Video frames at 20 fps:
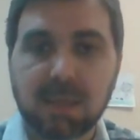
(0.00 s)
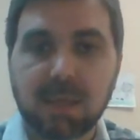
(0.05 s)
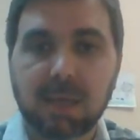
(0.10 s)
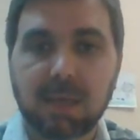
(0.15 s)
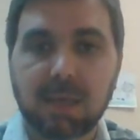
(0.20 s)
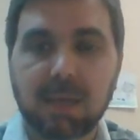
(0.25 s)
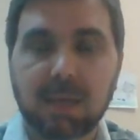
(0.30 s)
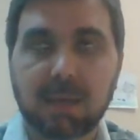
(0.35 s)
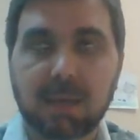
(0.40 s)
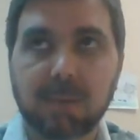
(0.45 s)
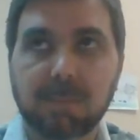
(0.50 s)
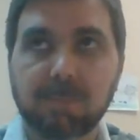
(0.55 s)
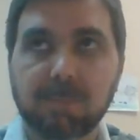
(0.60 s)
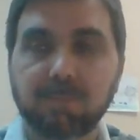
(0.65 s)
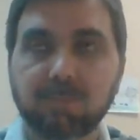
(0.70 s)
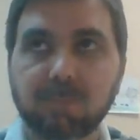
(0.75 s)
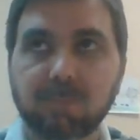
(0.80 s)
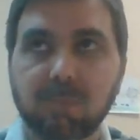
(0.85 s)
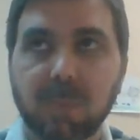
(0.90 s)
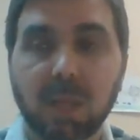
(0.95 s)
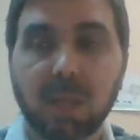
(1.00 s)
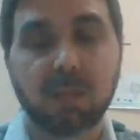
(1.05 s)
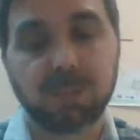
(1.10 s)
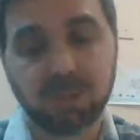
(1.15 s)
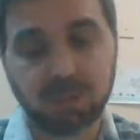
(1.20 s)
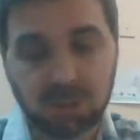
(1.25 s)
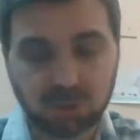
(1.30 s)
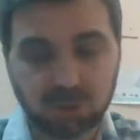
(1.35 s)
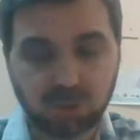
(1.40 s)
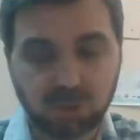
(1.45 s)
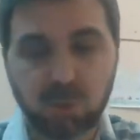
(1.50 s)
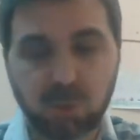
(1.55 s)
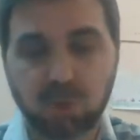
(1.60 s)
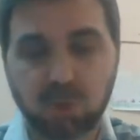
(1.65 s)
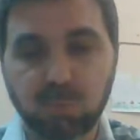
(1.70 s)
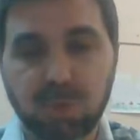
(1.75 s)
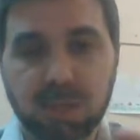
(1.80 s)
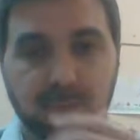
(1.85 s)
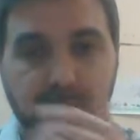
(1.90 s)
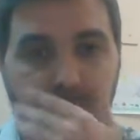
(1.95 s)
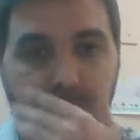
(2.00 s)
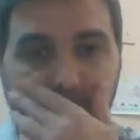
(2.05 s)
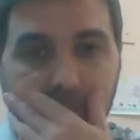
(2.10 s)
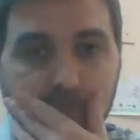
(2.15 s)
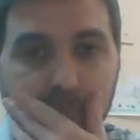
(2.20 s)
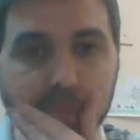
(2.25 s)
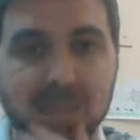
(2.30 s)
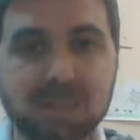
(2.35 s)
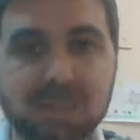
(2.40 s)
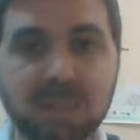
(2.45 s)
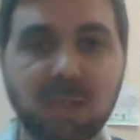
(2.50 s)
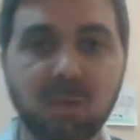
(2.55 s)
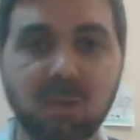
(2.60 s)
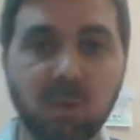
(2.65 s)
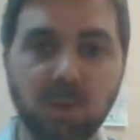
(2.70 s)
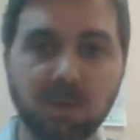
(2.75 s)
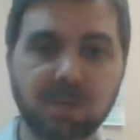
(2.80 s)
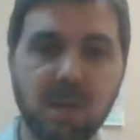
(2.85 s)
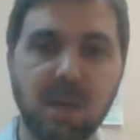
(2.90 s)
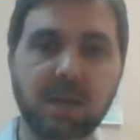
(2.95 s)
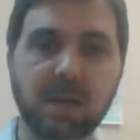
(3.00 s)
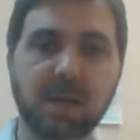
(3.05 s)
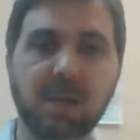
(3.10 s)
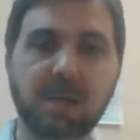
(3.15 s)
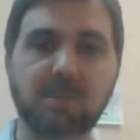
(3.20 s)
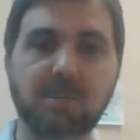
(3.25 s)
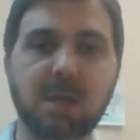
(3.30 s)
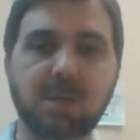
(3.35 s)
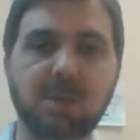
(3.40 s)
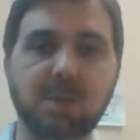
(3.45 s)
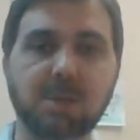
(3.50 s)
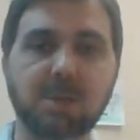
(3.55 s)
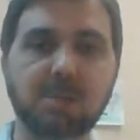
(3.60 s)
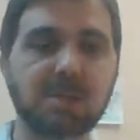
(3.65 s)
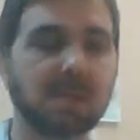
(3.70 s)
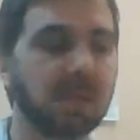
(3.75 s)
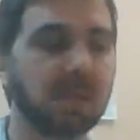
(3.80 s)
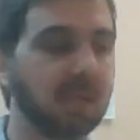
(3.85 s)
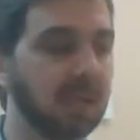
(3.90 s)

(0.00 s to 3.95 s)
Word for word: Um, let me, I'll show you. But, but basically what we're talking about is